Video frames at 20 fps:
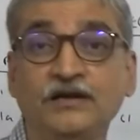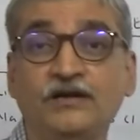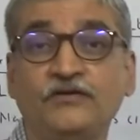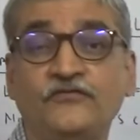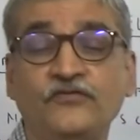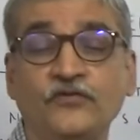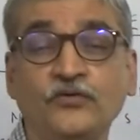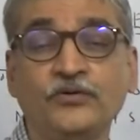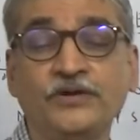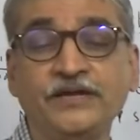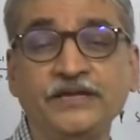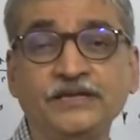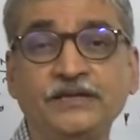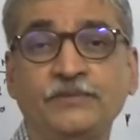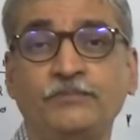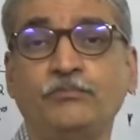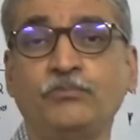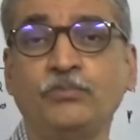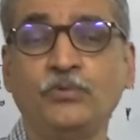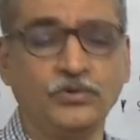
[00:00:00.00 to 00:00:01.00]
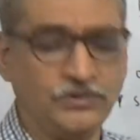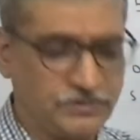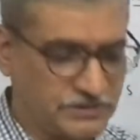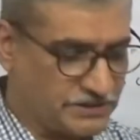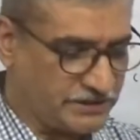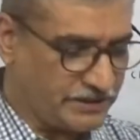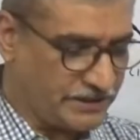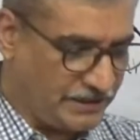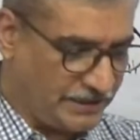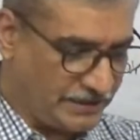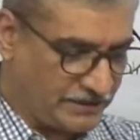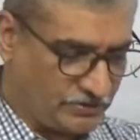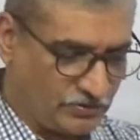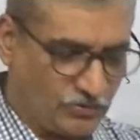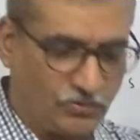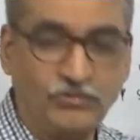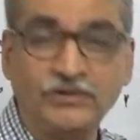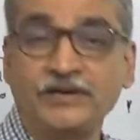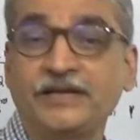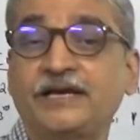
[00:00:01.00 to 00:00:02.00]
fluorine the most
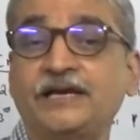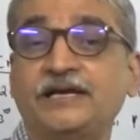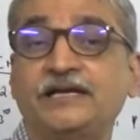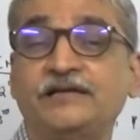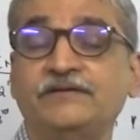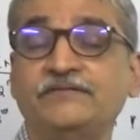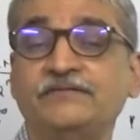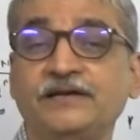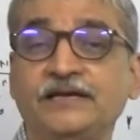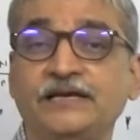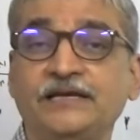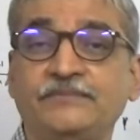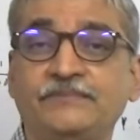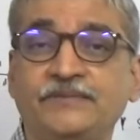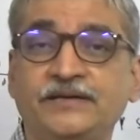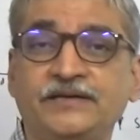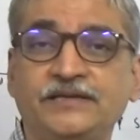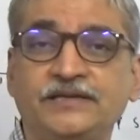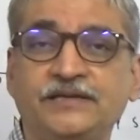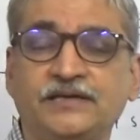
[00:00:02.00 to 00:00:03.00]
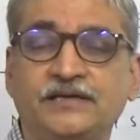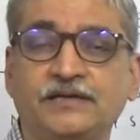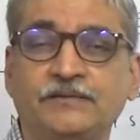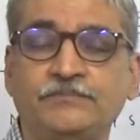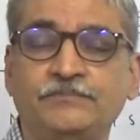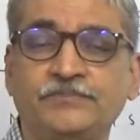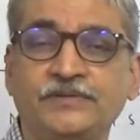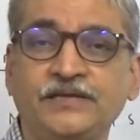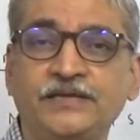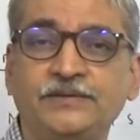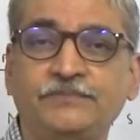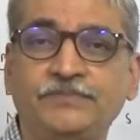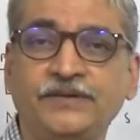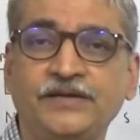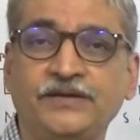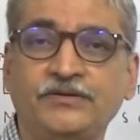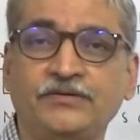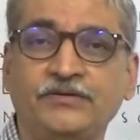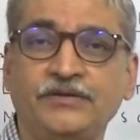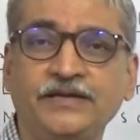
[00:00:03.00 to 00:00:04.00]
electronegative element in the complete
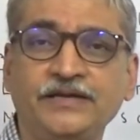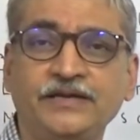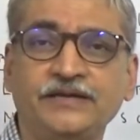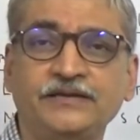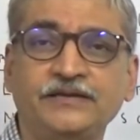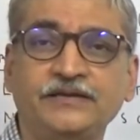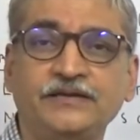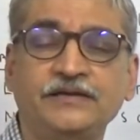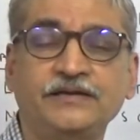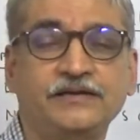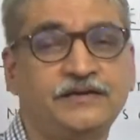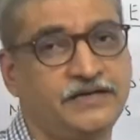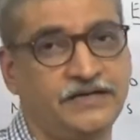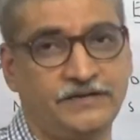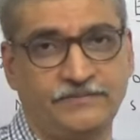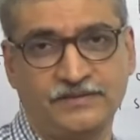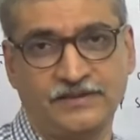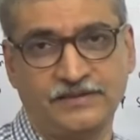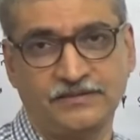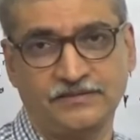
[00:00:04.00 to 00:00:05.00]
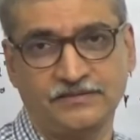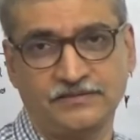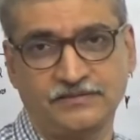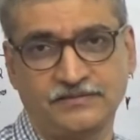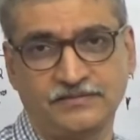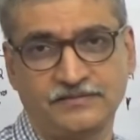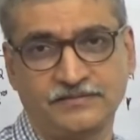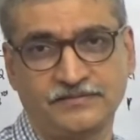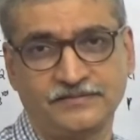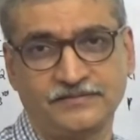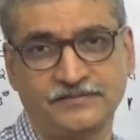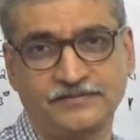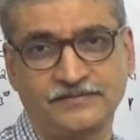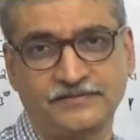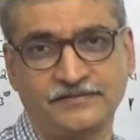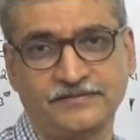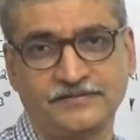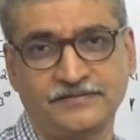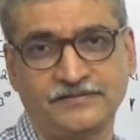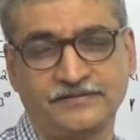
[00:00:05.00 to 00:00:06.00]
periodic table.
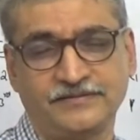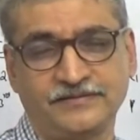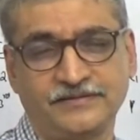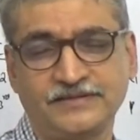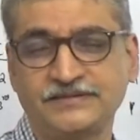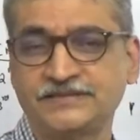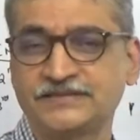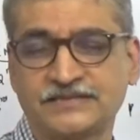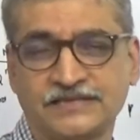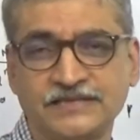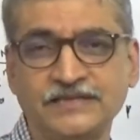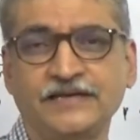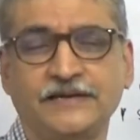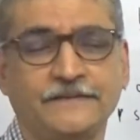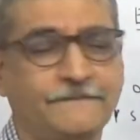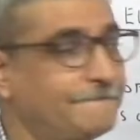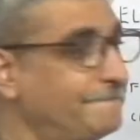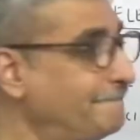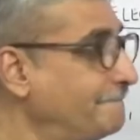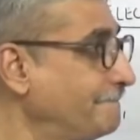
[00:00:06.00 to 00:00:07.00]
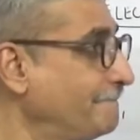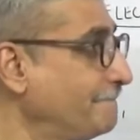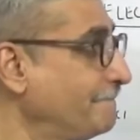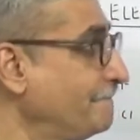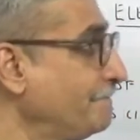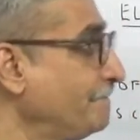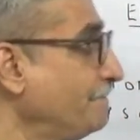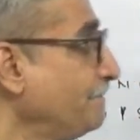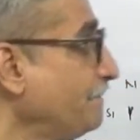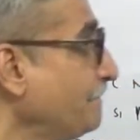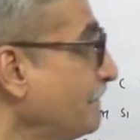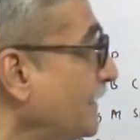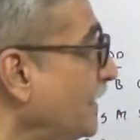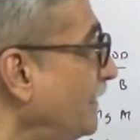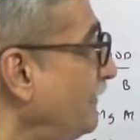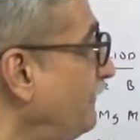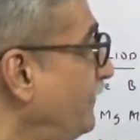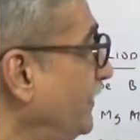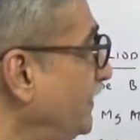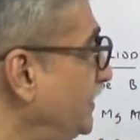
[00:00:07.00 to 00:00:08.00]
Is this clear?
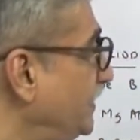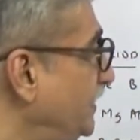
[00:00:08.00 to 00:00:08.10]
With